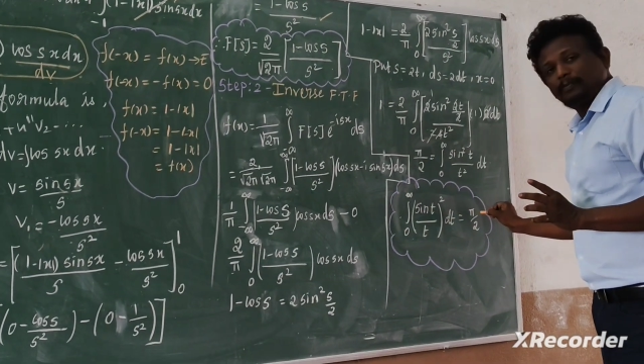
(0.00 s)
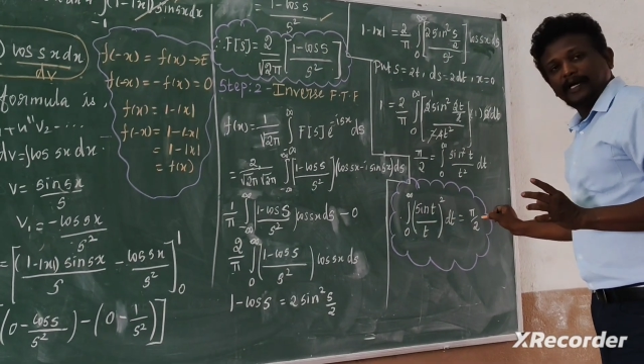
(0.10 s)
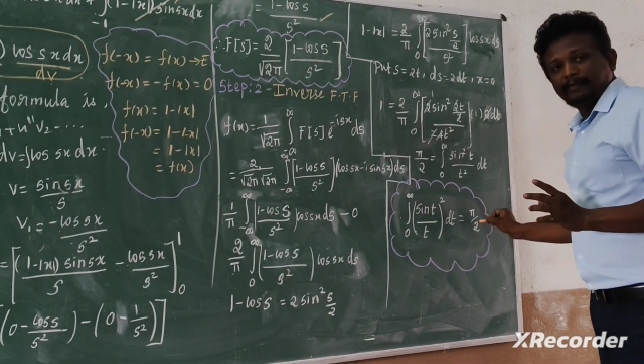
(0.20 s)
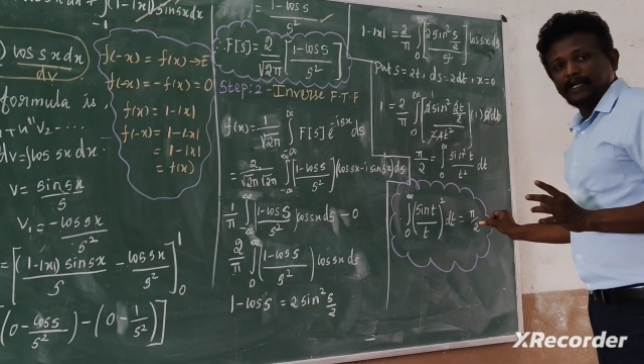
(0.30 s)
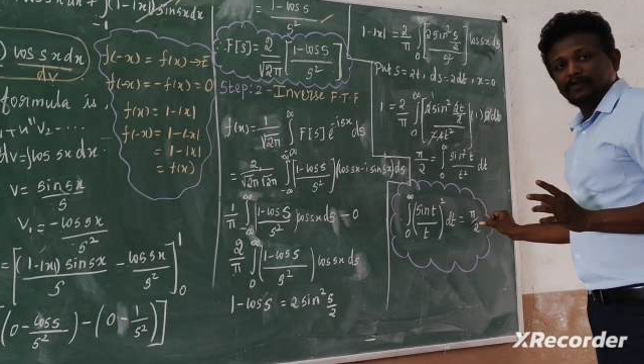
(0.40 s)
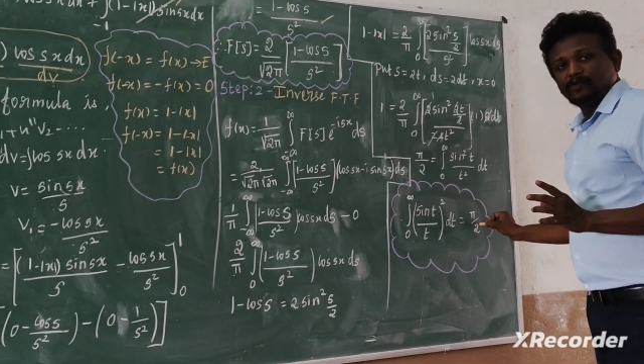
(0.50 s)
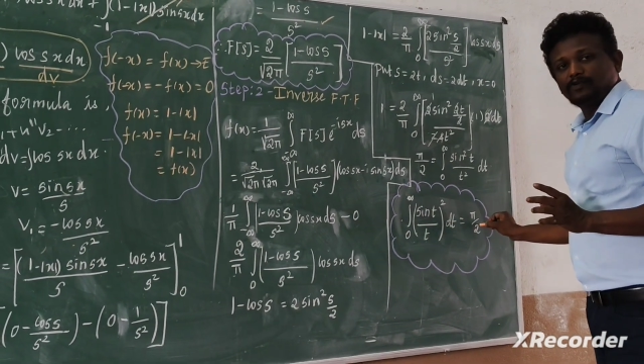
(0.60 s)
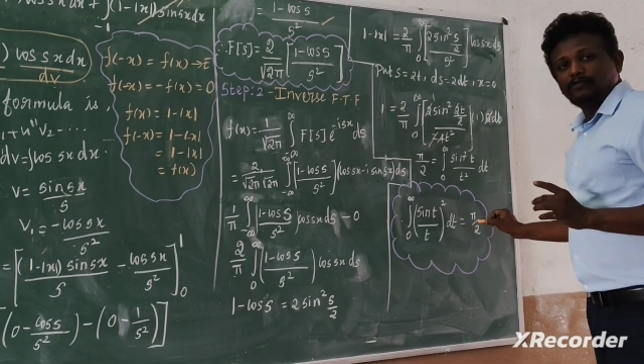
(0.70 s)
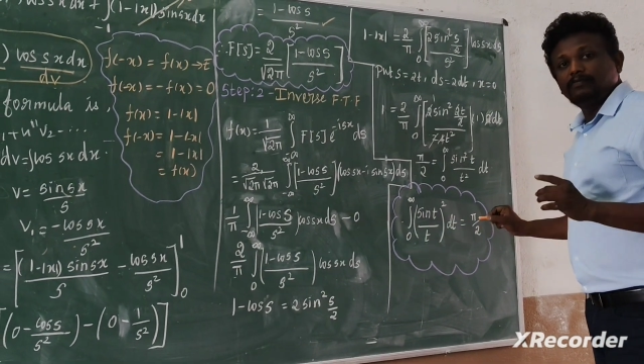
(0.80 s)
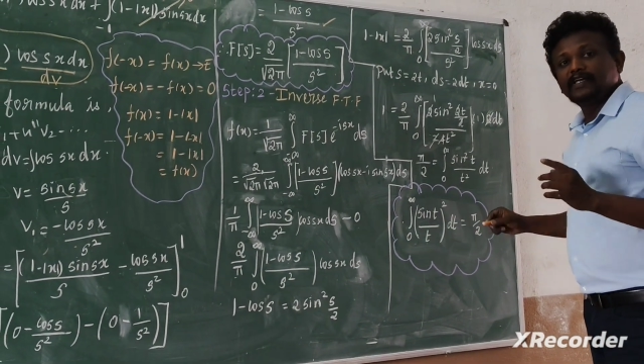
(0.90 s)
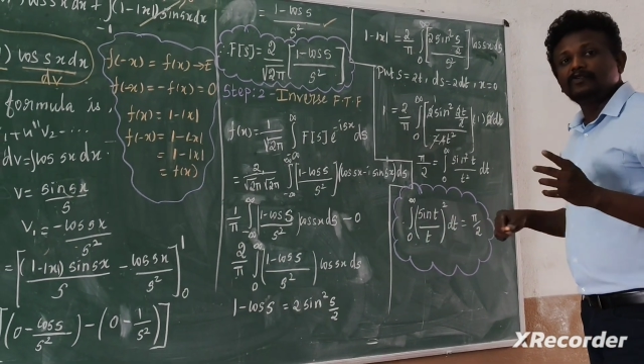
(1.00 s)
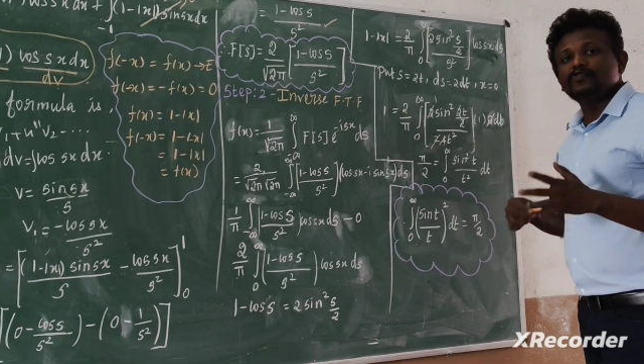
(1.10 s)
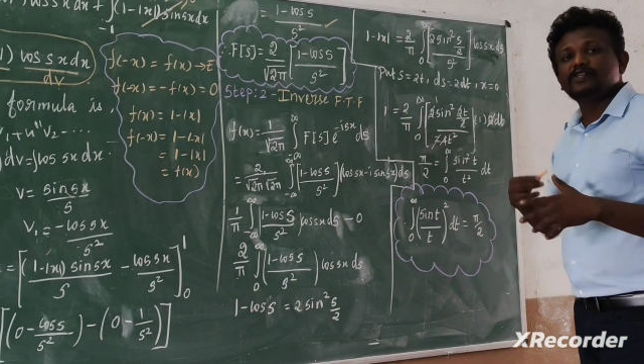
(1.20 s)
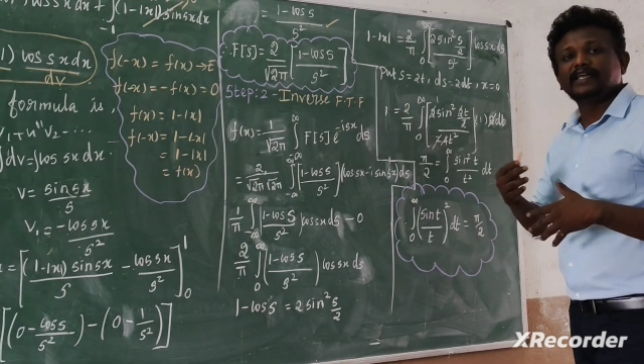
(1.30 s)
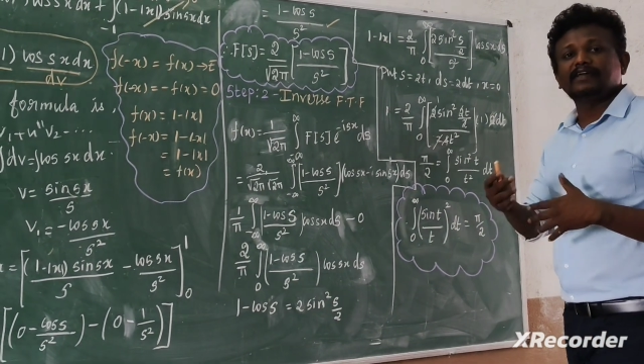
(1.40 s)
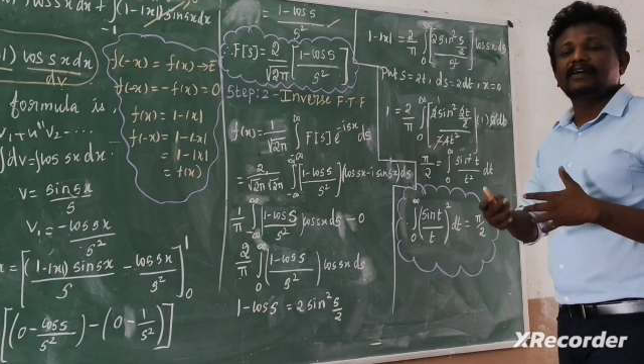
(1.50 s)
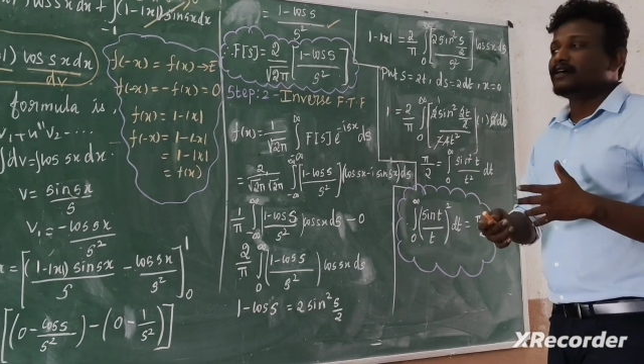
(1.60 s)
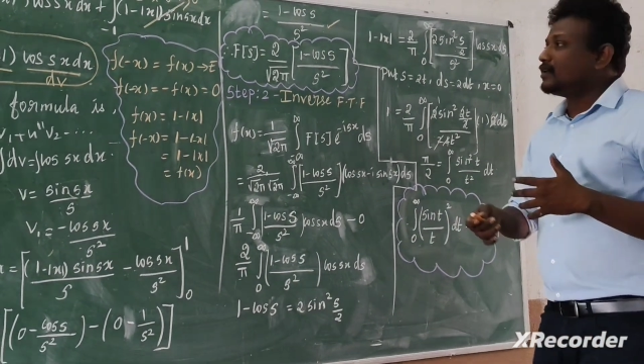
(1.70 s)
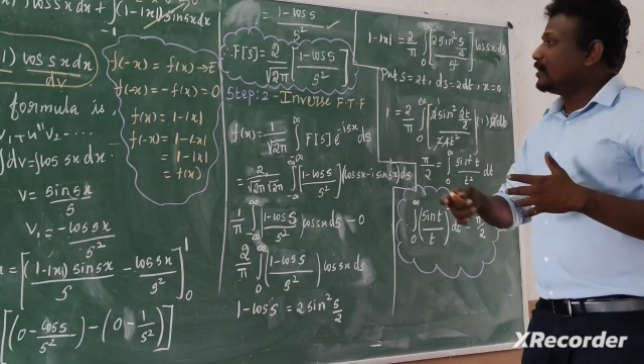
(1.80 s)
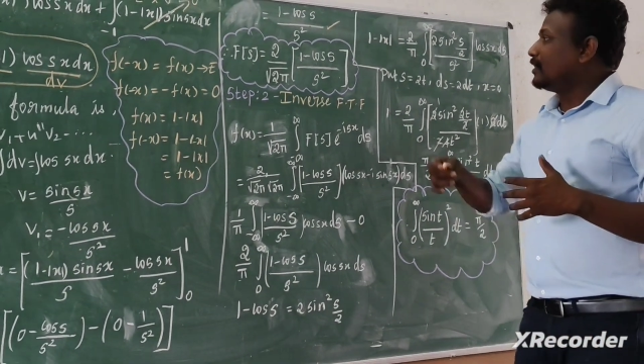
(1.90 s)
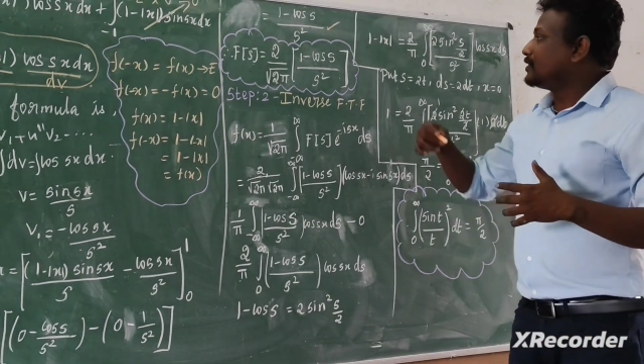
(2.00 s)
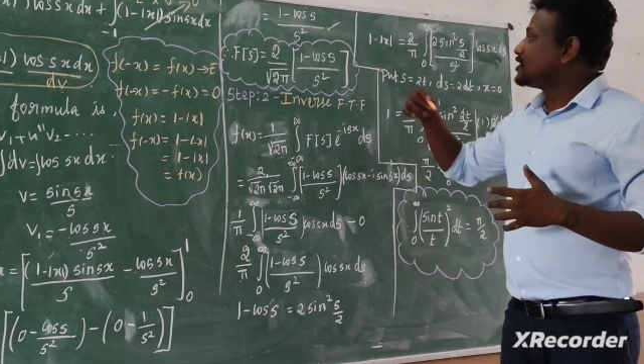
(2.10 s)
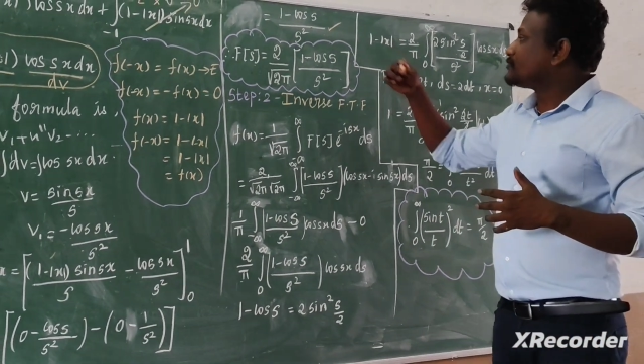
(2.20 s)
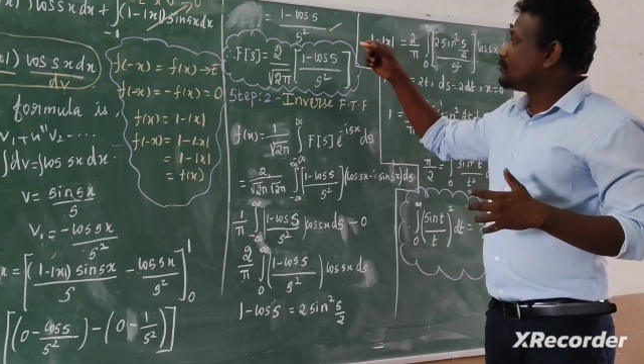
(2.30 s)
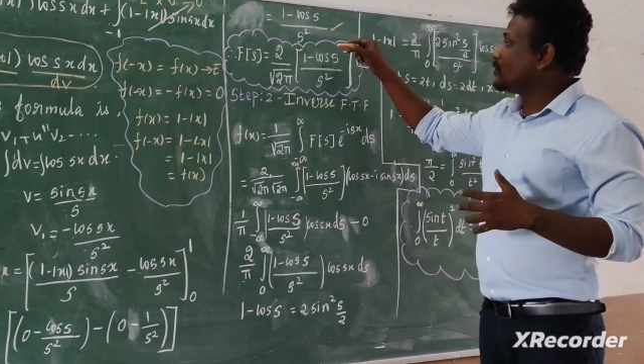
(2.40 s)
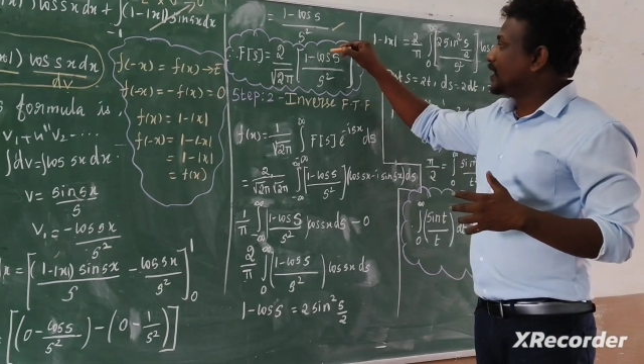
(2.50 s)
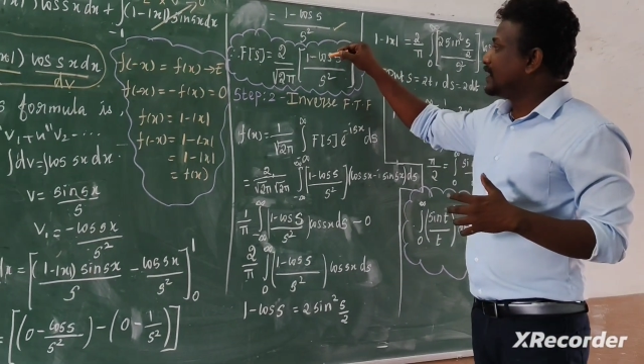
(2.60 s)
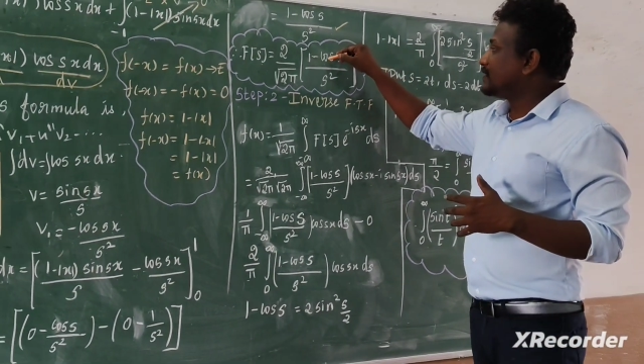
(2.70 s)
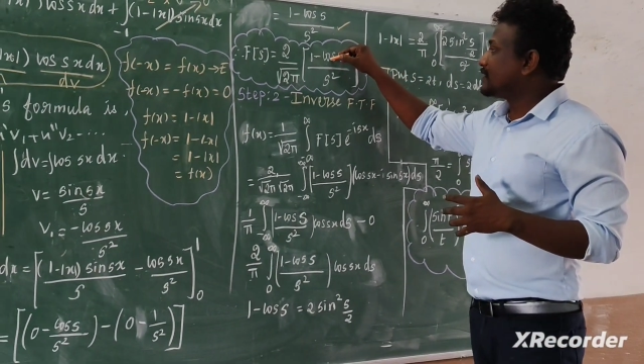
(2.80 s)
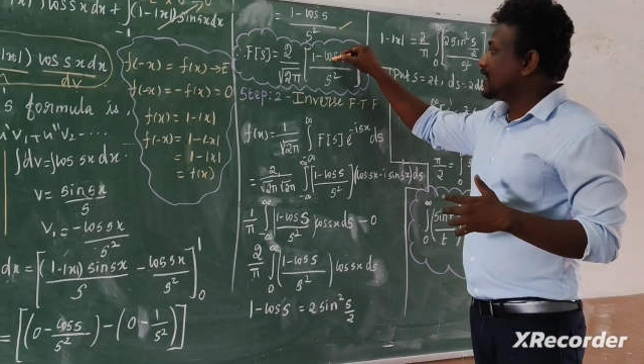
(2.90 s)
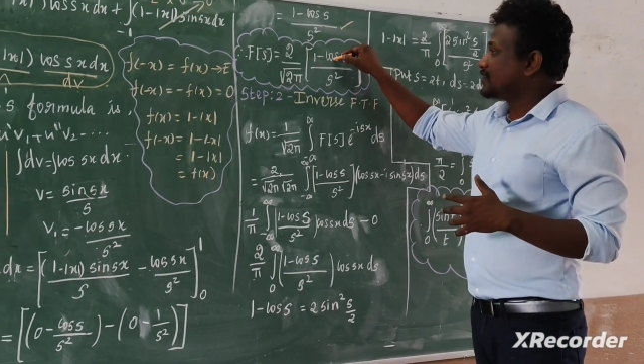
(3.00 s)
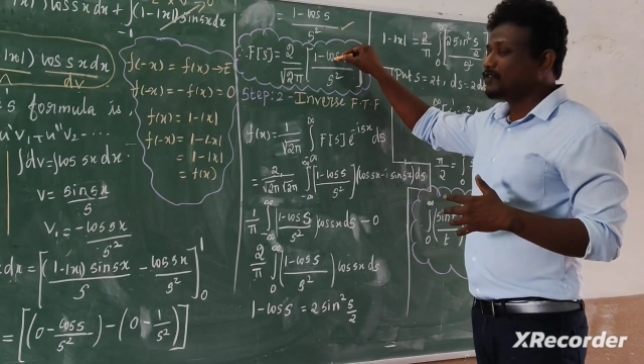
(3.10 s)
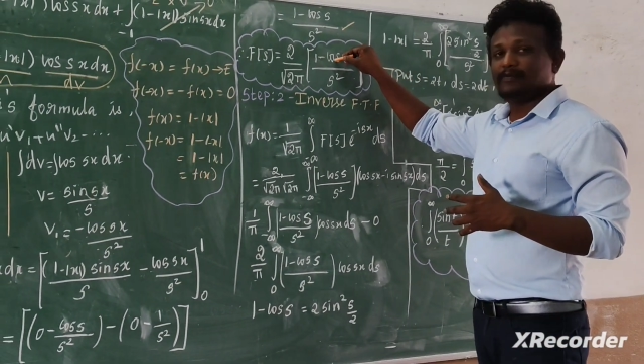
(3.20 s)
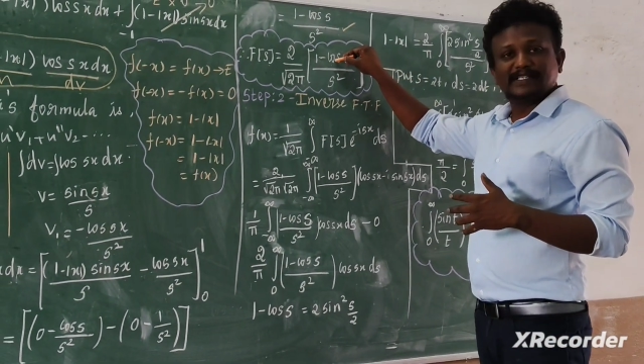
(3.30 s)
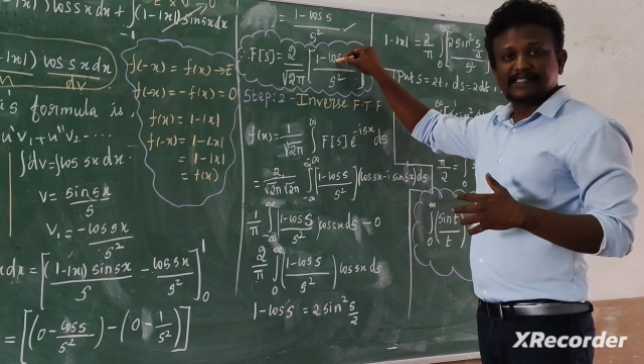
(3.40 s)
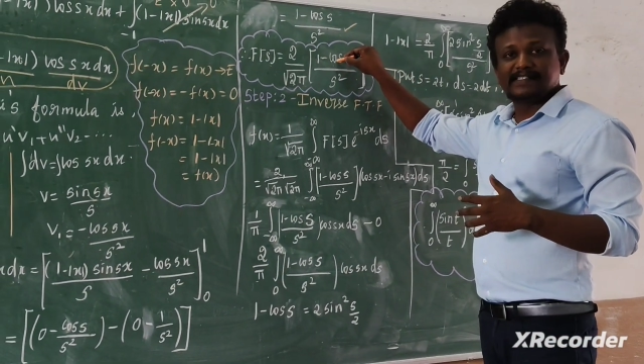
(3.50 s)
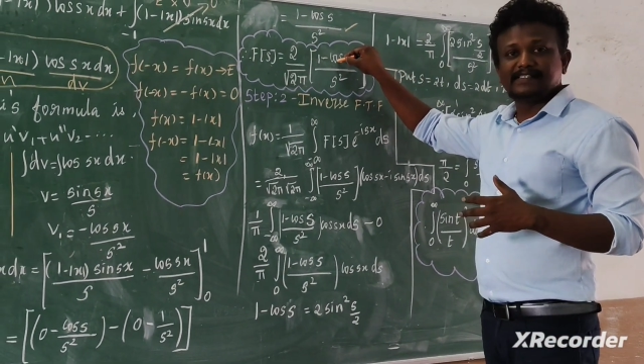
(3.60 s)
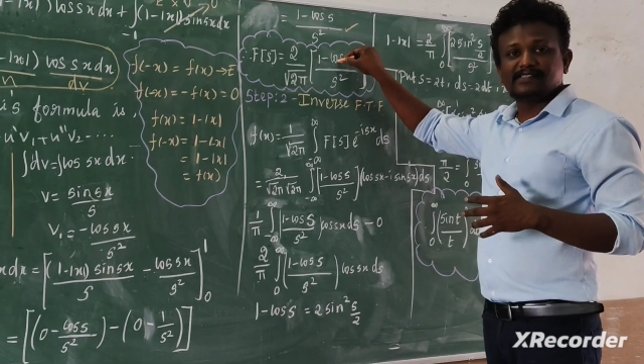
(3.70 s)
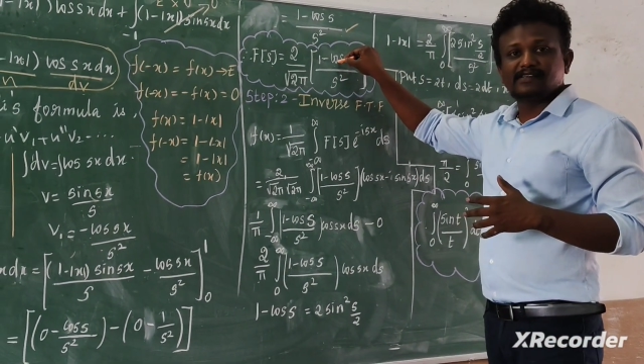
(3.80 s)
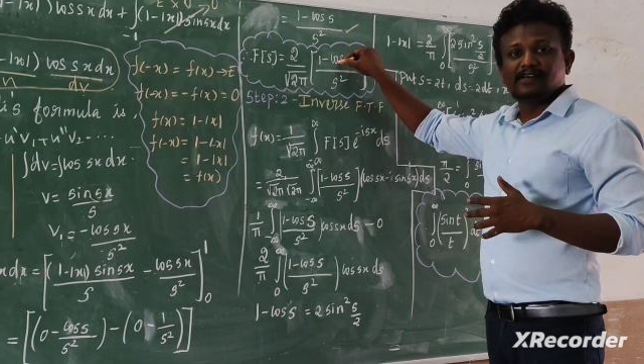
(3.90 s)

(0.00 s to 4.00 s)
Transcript: to pi by 2 by using this Fourier transform results.